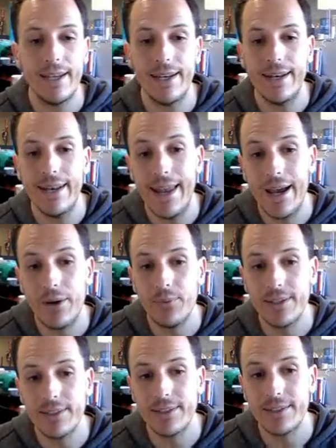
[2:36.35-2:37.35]
Now we
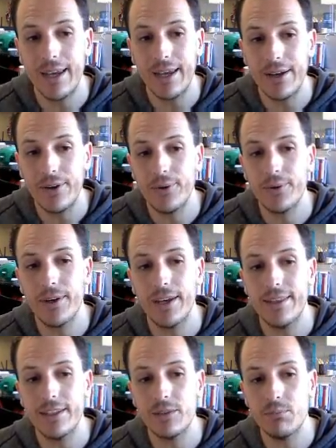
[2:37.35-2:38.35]
can say, okay,
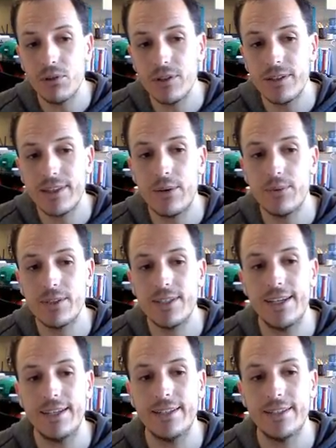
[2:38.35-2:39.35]
this bullet that was
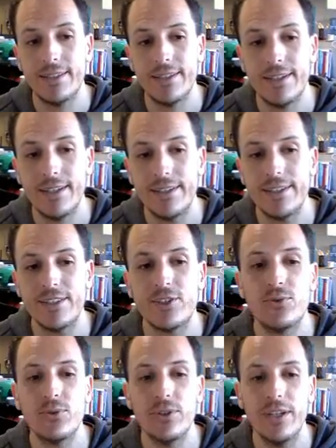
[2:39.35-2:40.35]
hit,
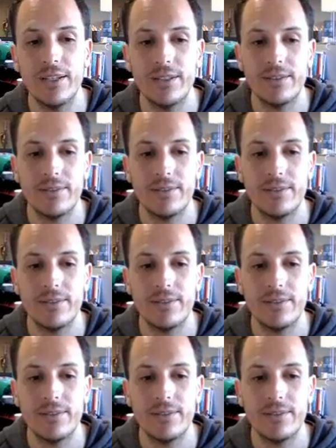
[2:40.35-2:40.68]
destroy it.